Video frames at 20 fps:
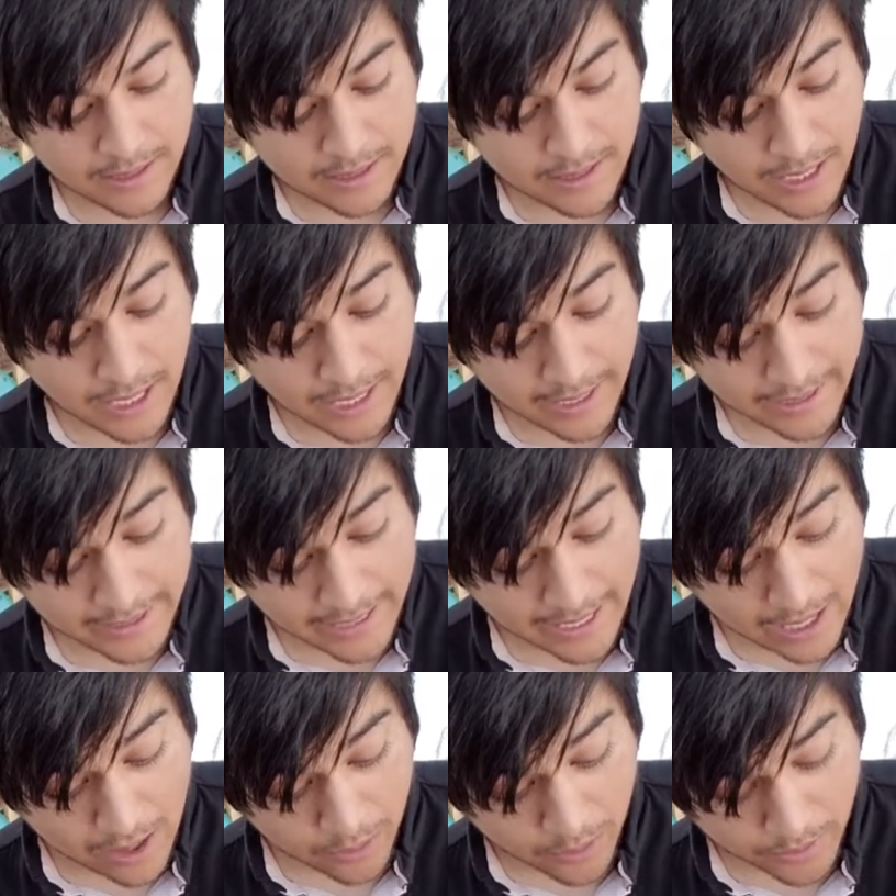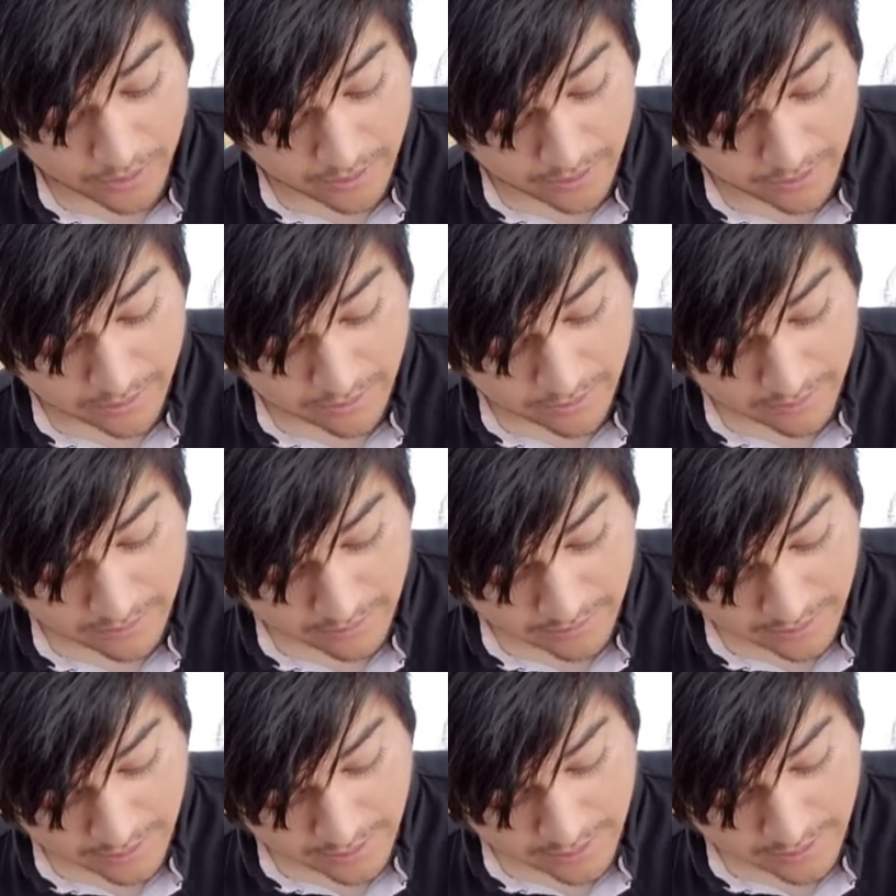cut it out.
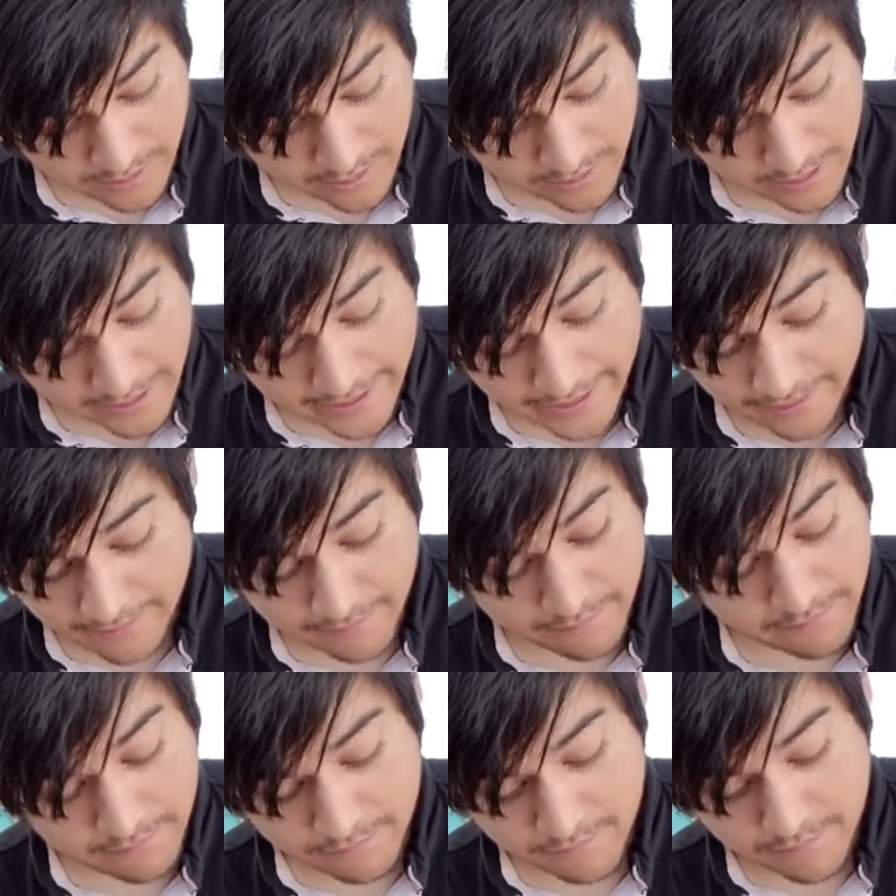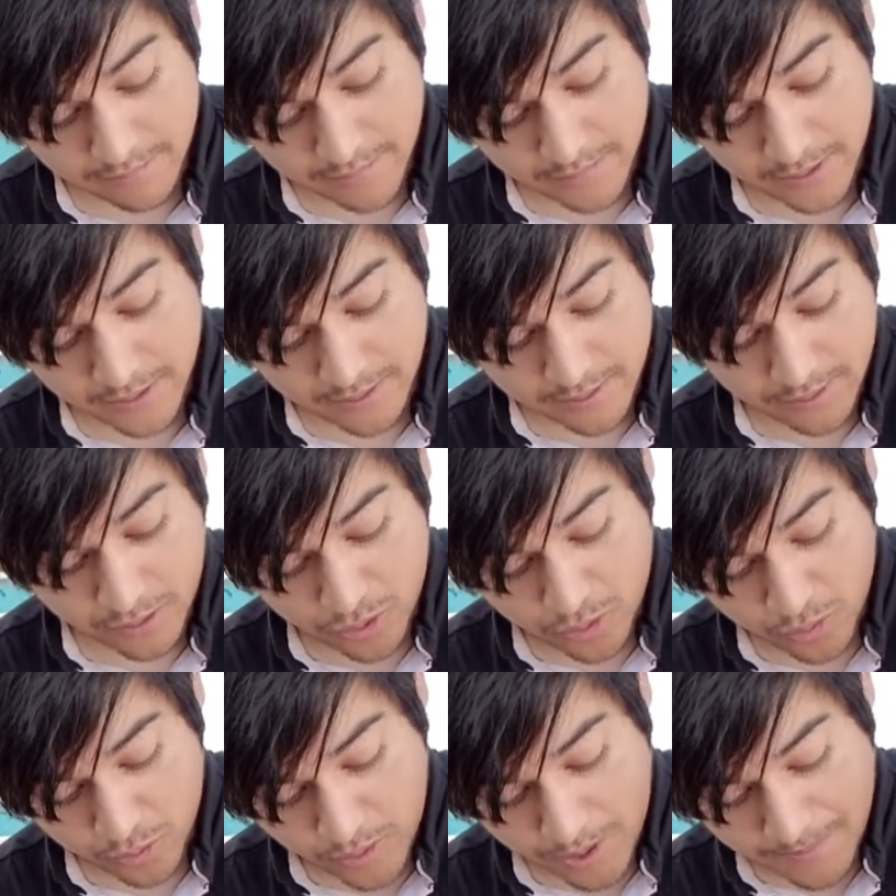Like,
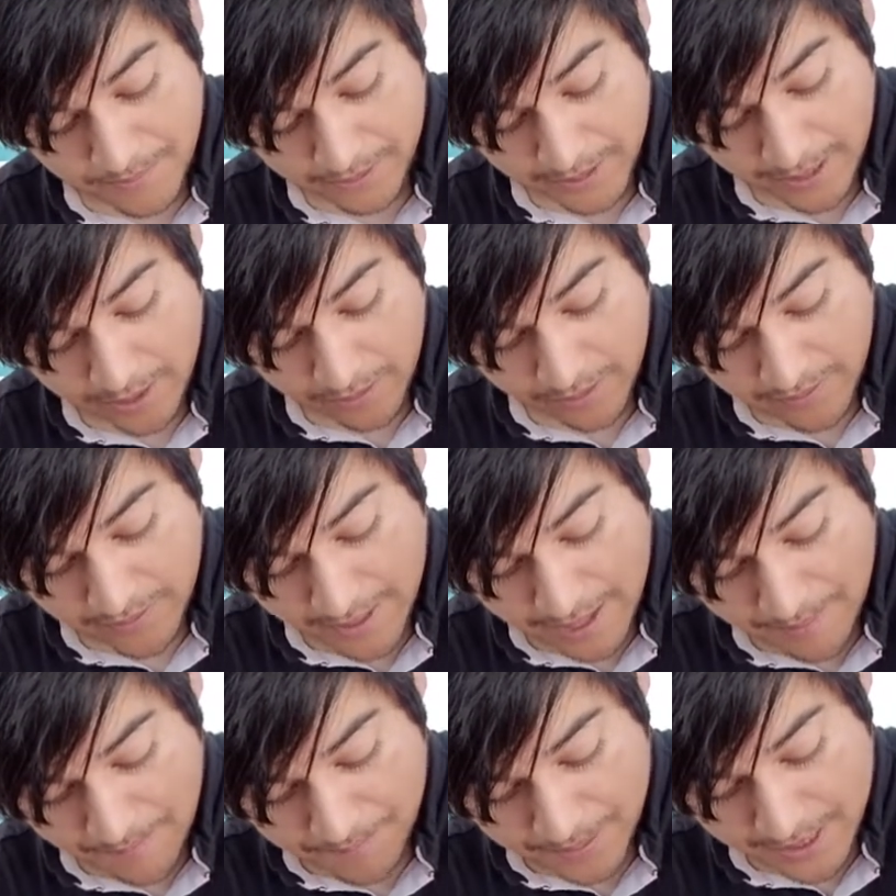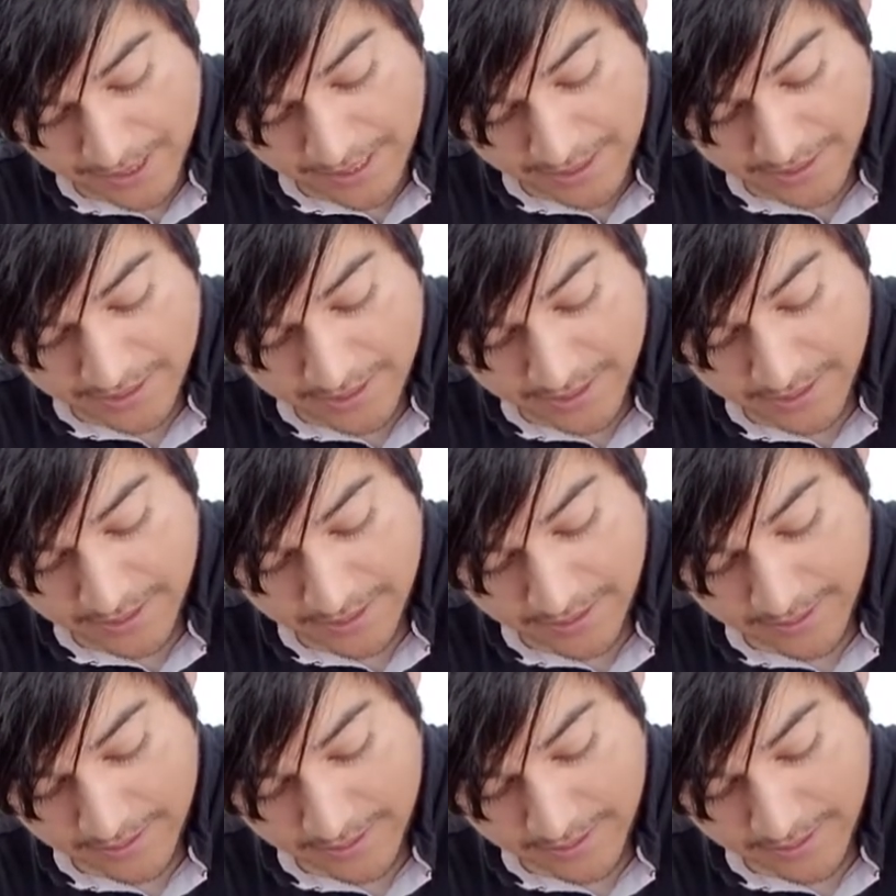Dremel out that piece